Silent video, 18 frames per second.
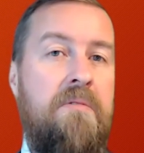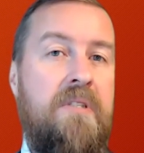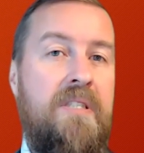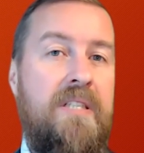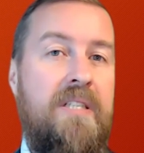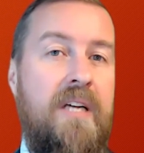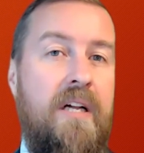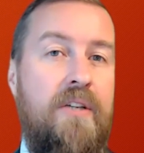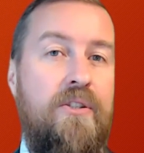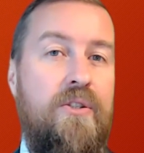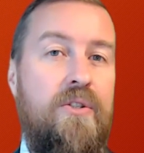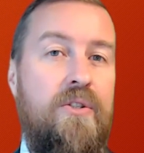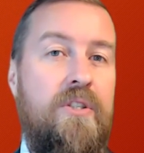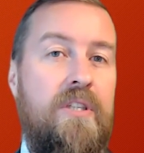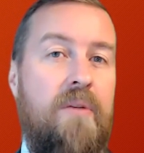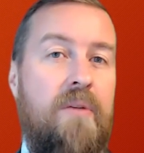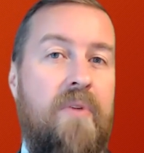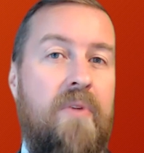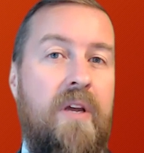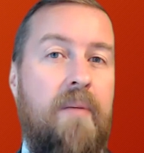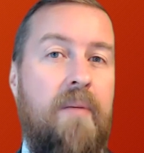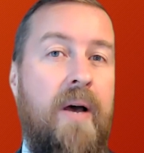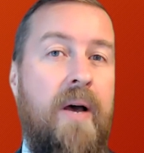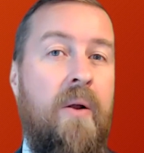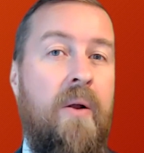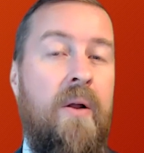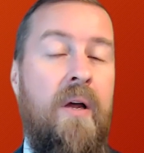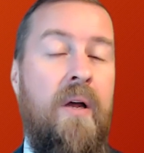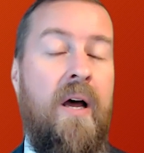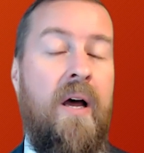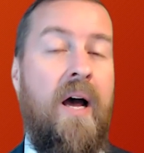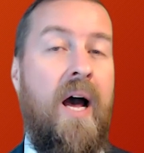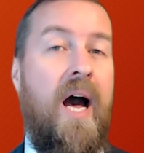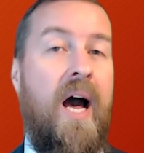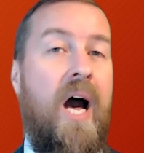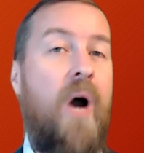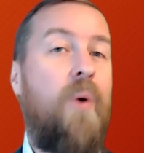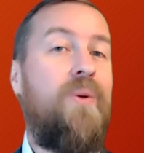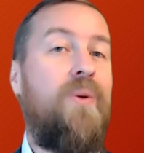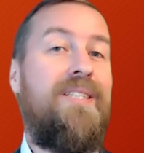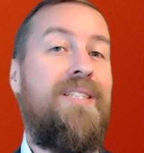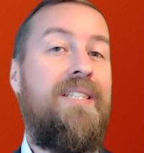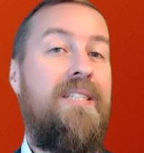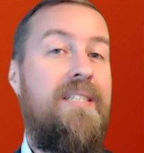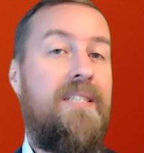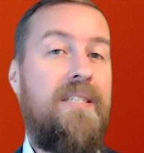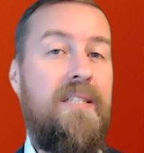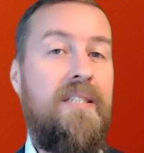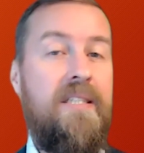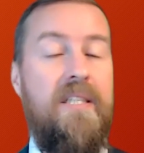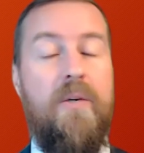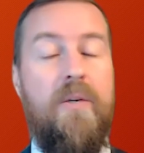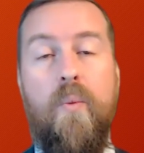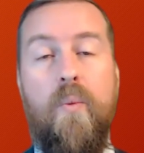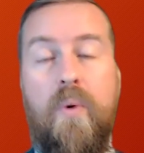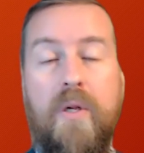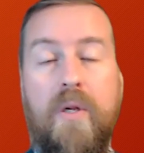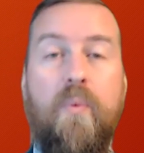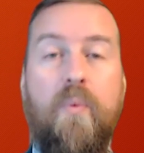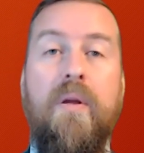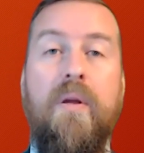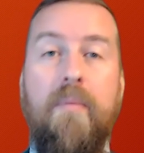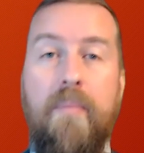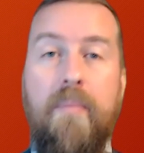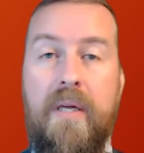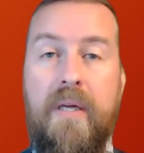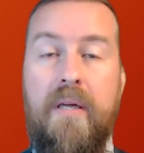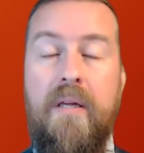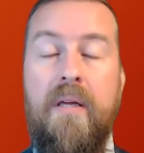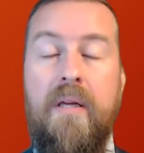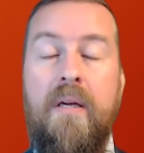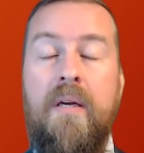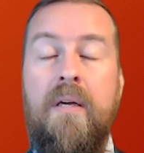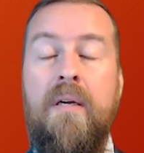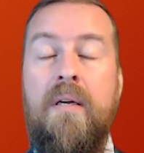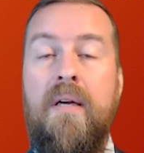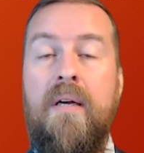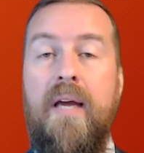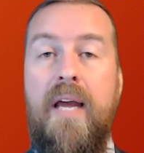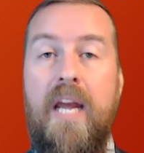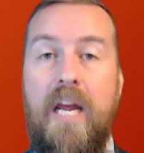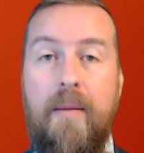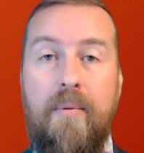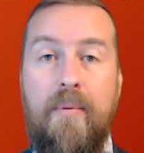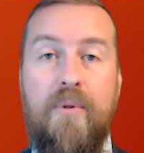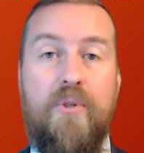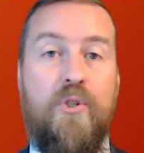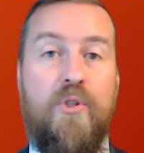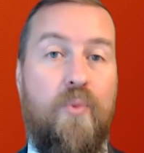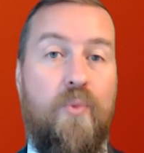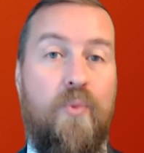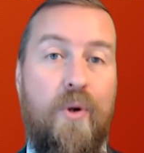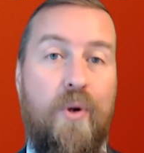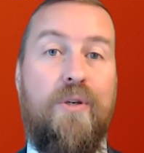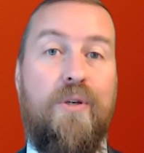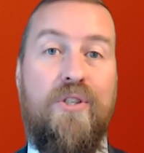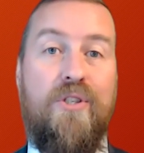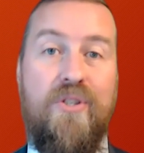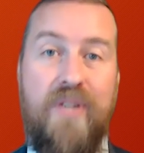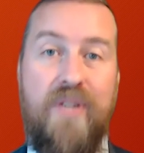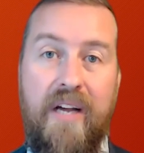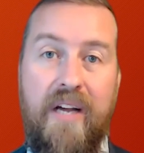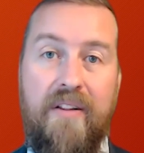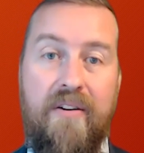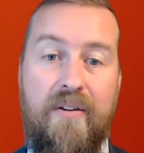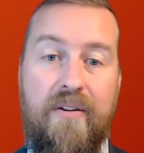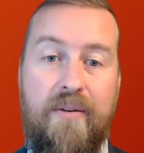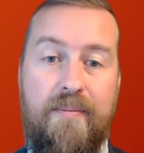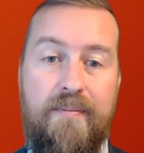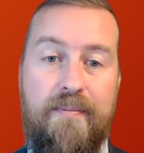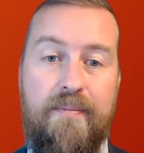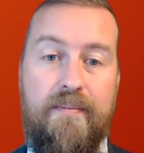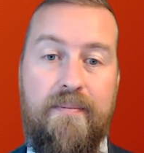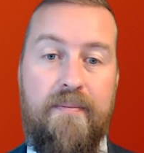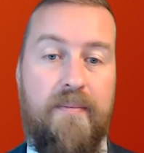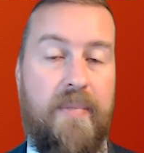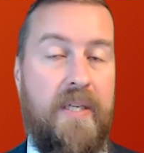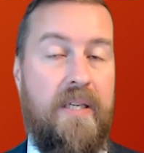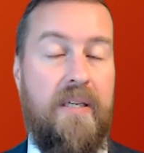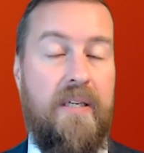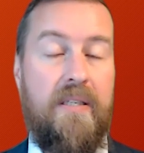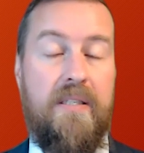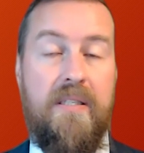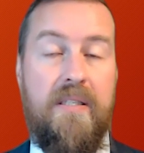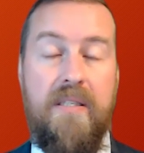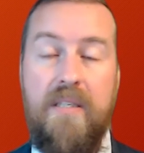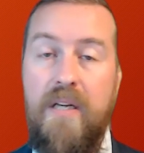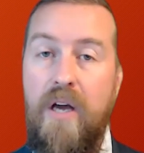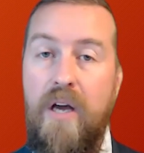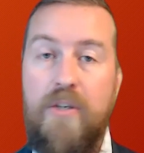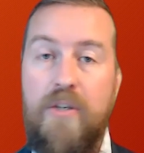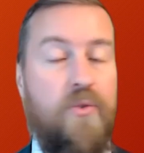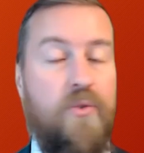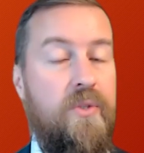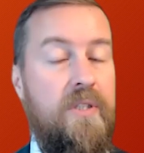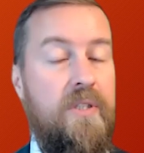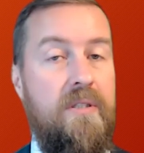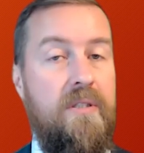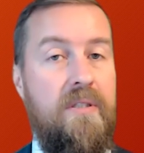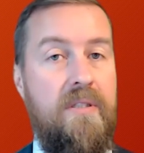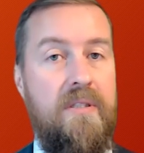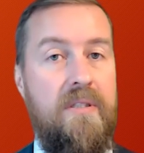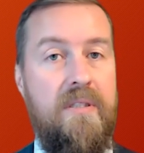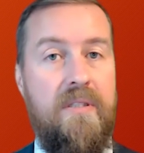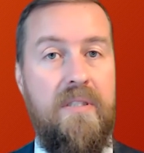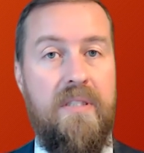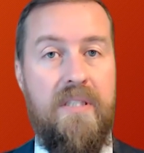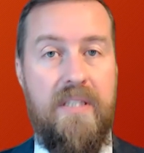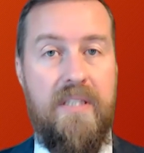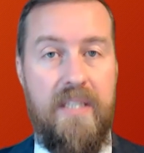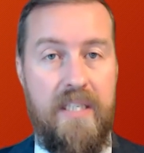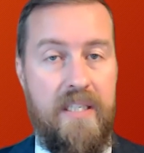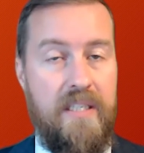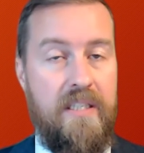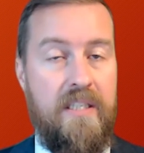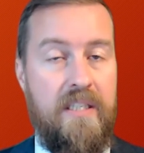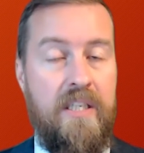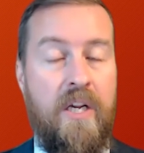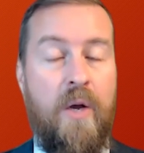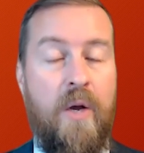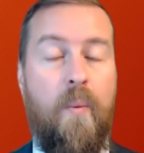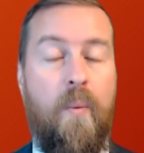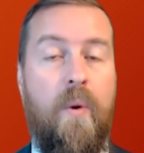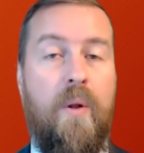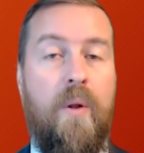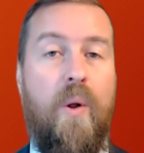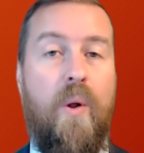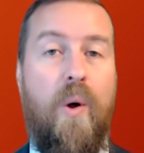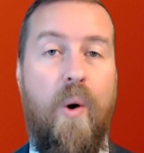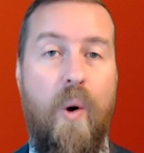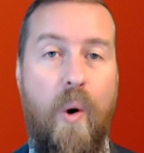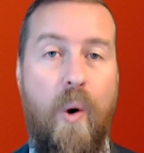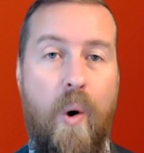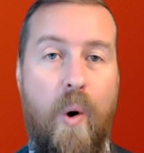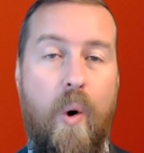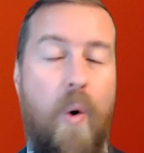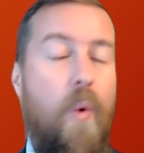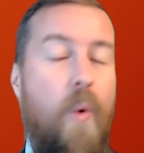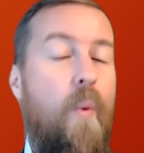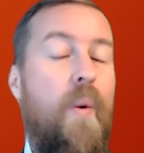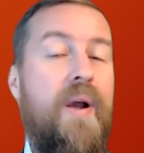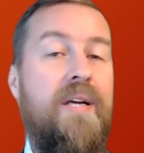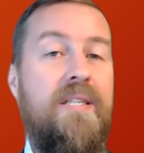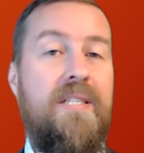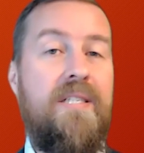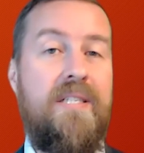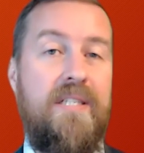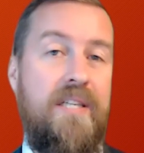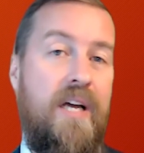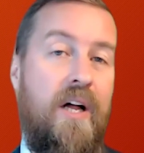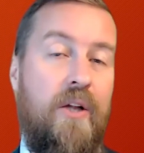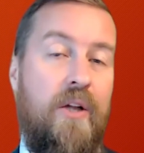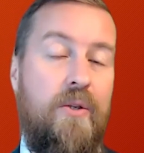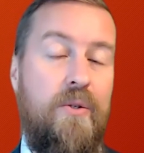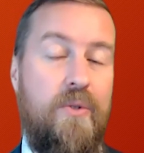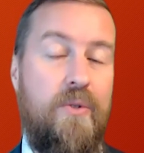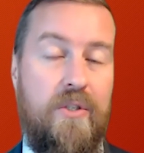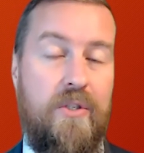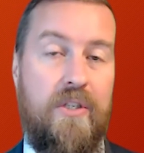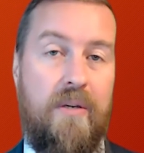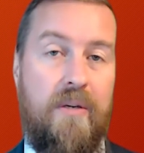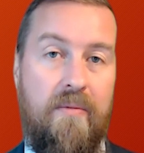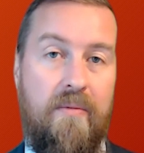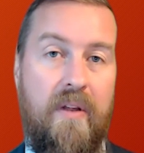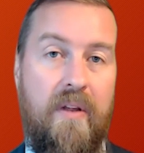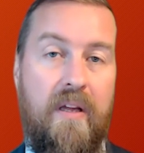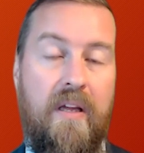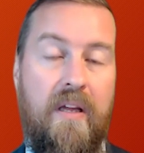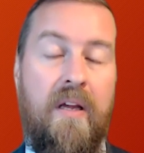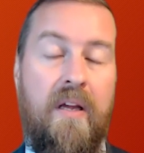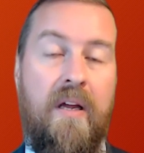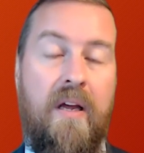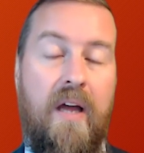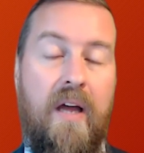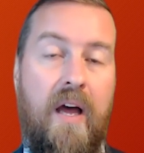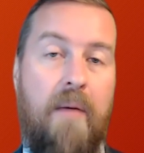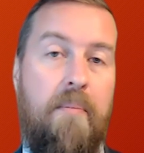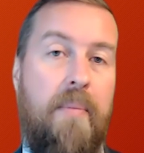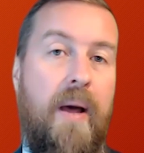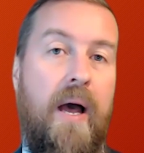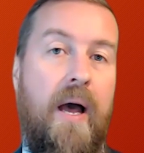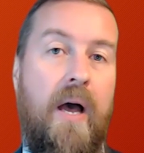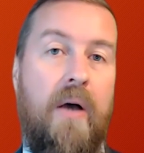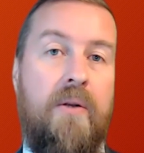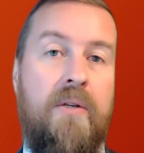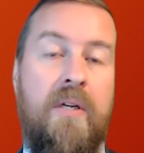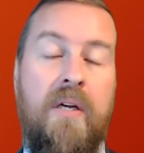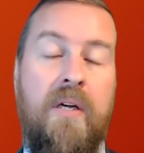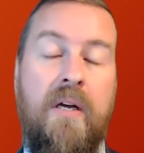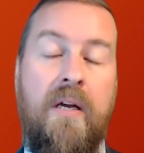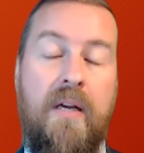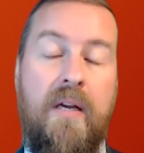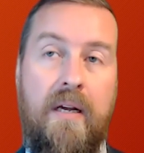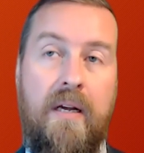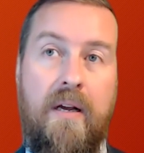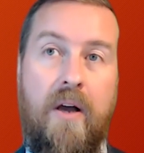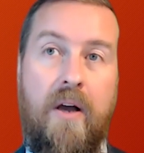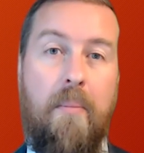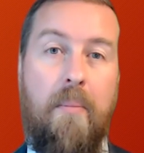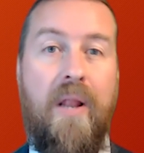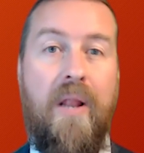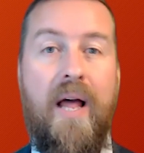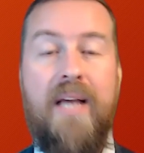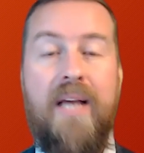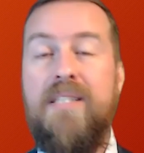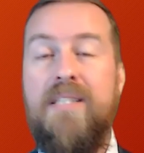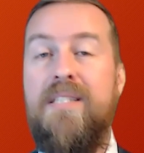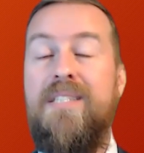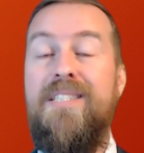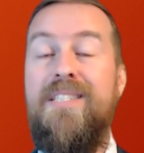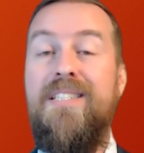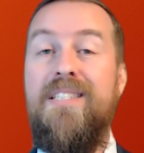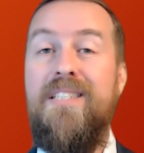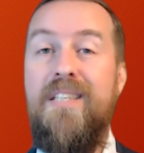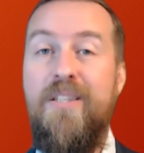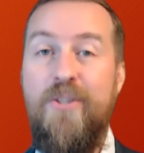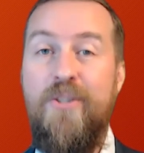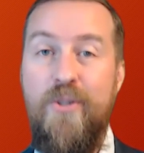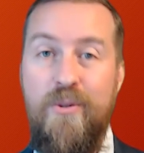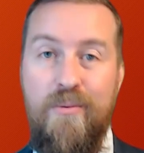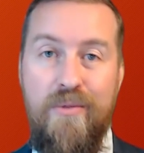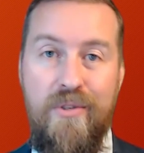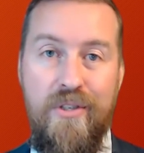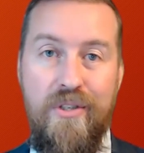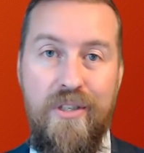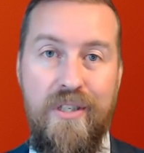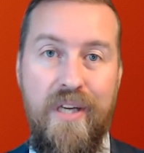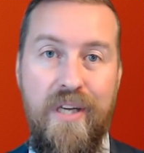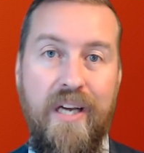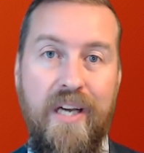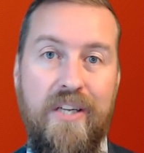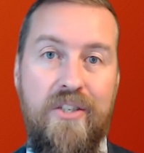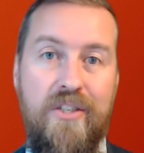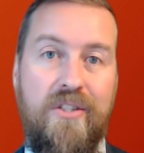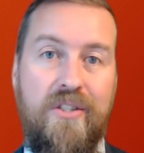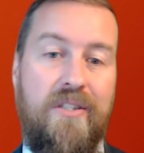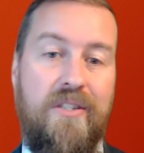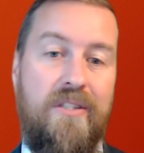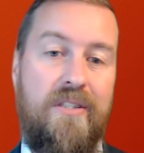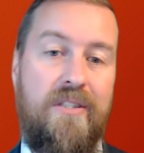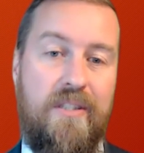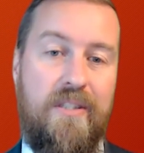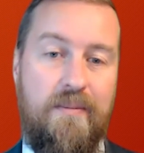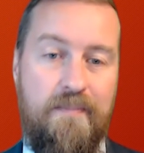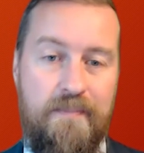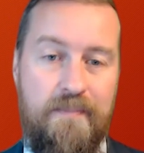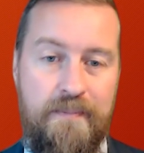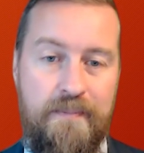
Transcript: tells you something about how easily will we be able to work together, because country distance will always tell you something about complexities in communications.